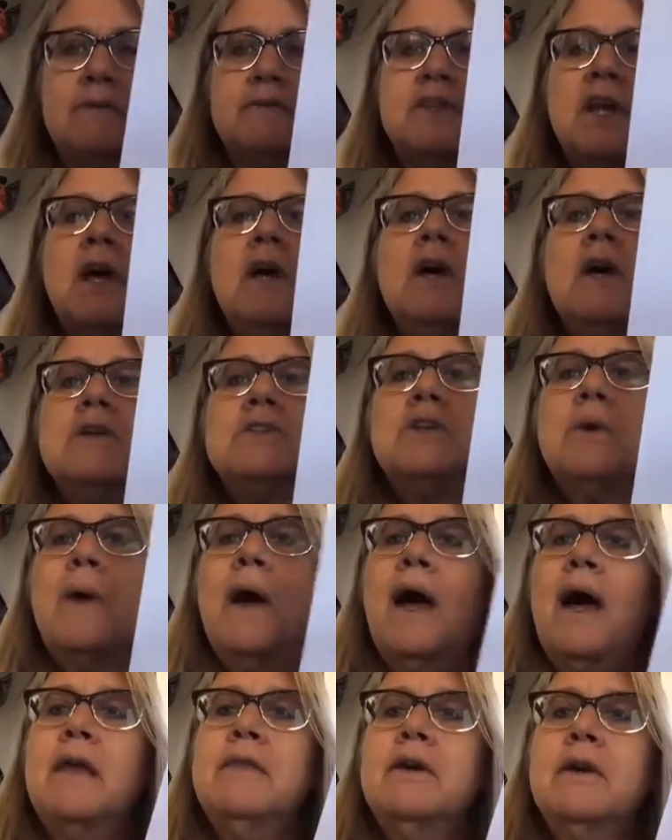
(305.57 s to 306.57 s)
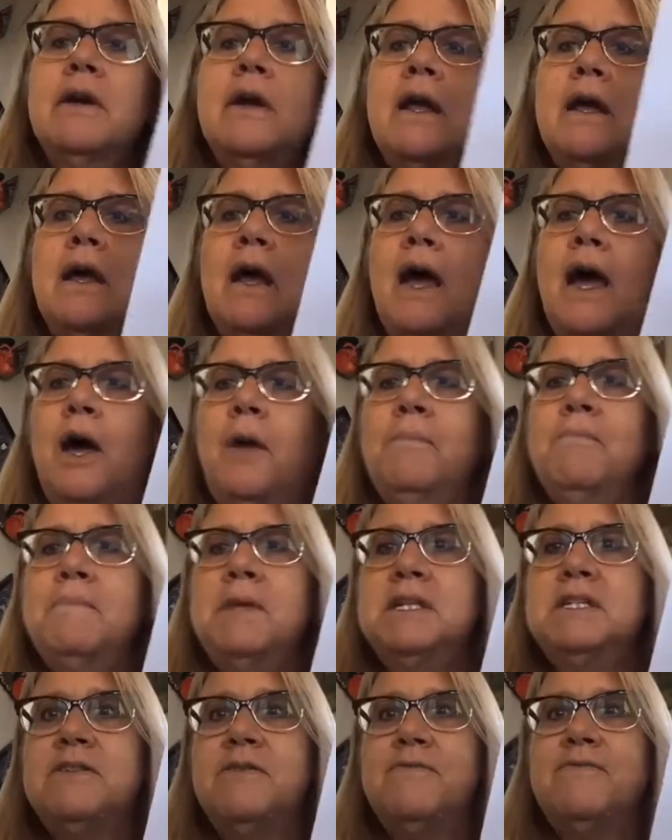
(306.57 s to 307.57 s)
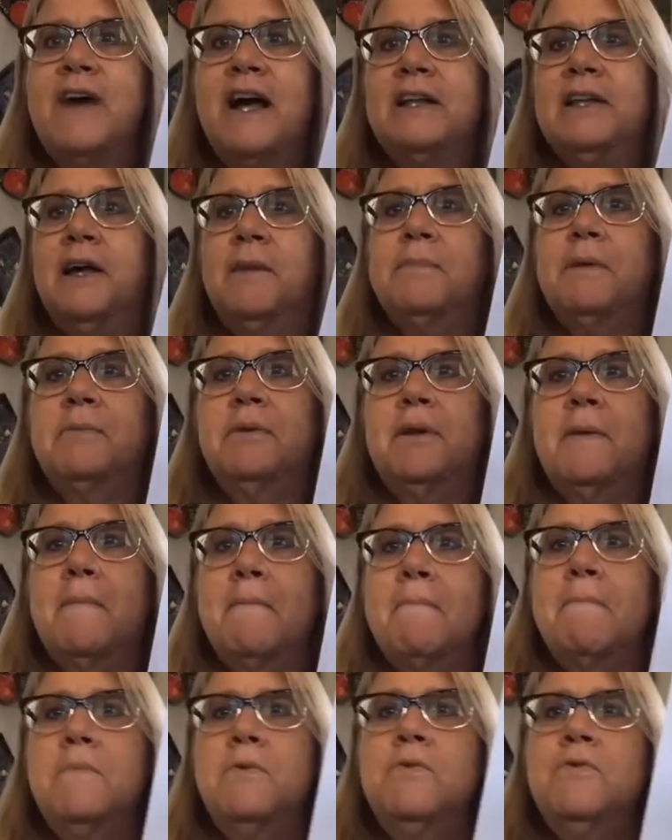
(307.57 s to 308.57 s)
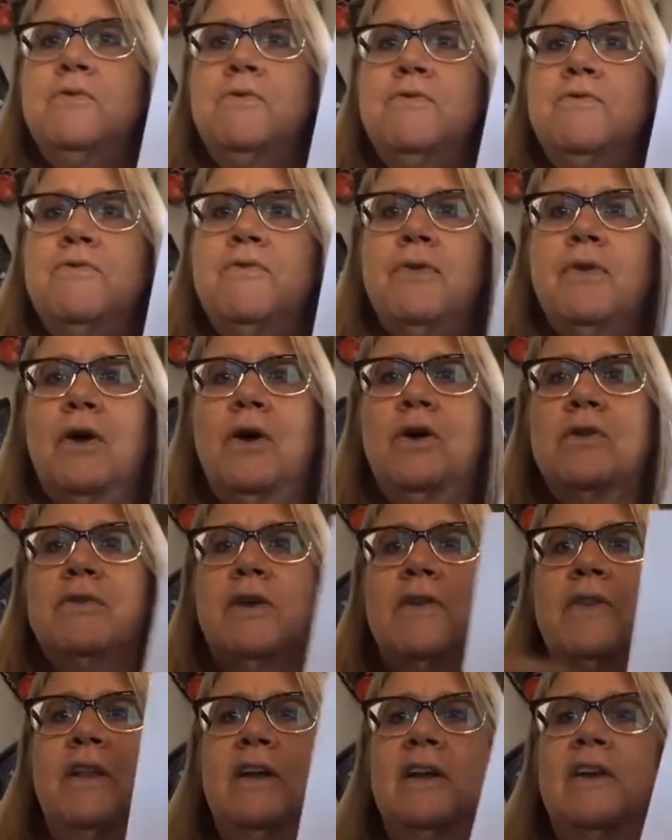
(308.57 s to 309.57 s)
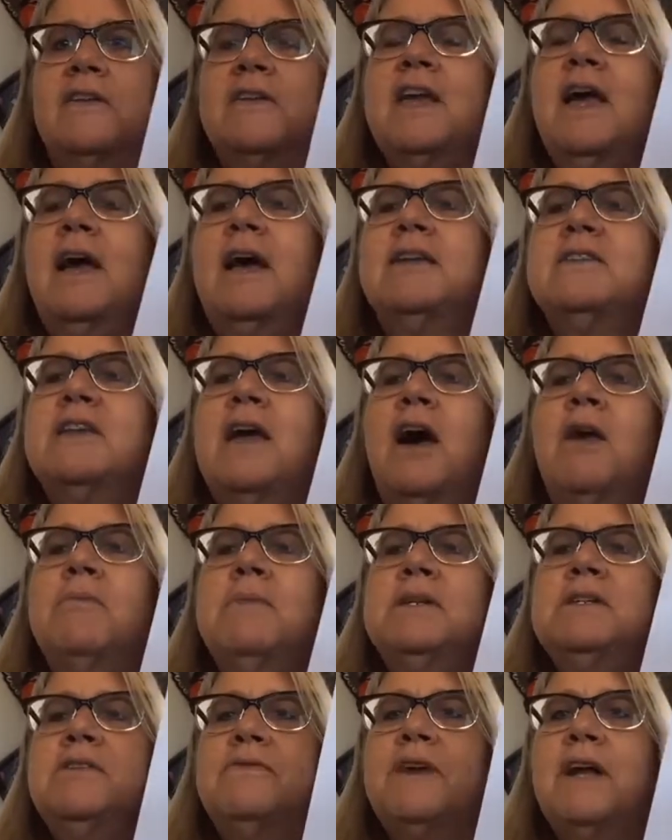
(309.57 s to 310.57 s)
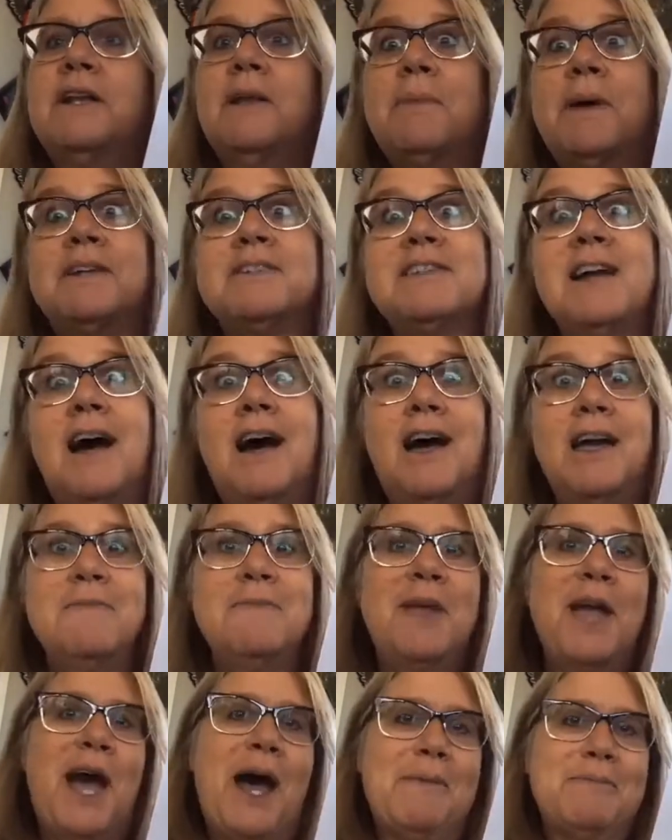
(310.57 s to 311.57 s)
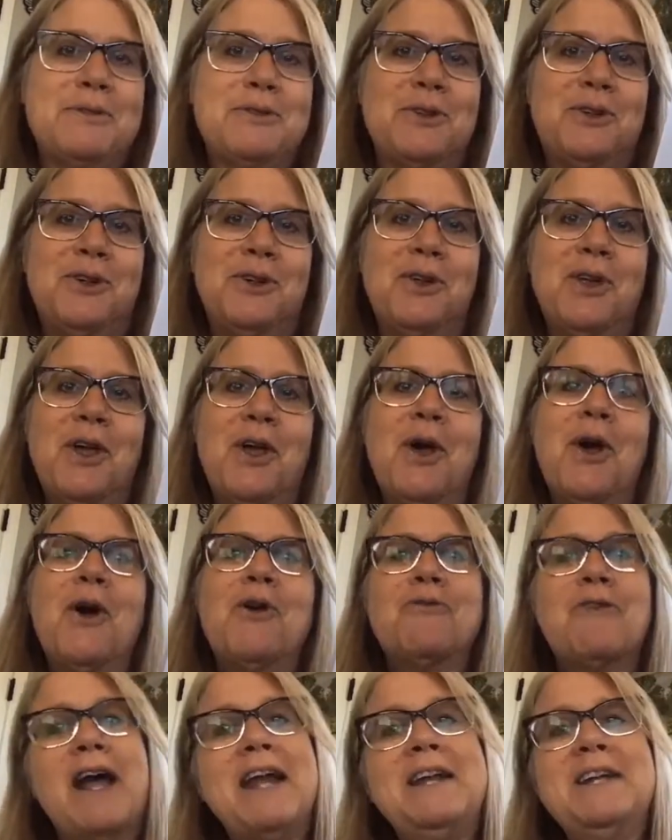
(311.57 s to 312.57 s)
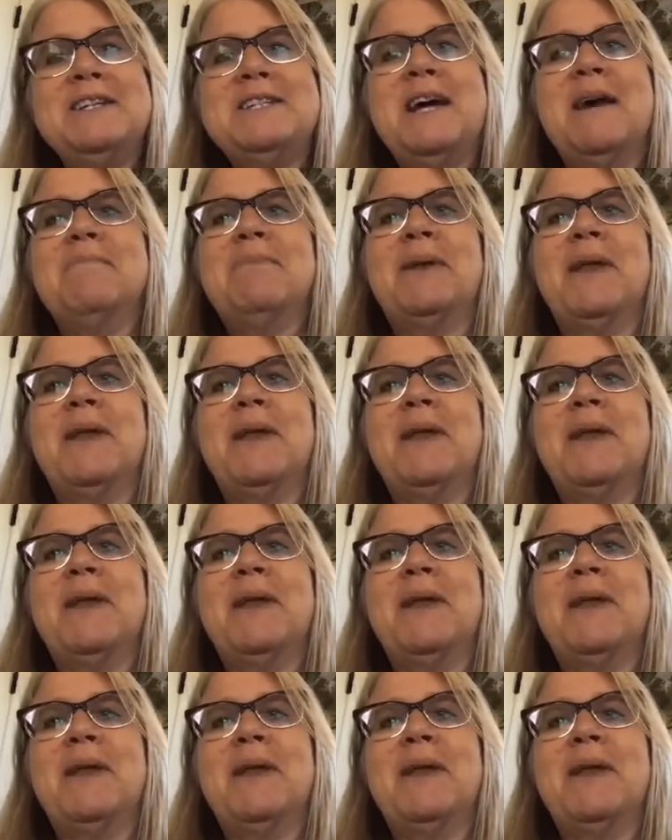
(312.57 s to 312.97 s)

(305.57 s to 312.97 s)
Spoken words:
So Heather helped me develop, I'm going to move over the little, help me develop a time capsule writing template.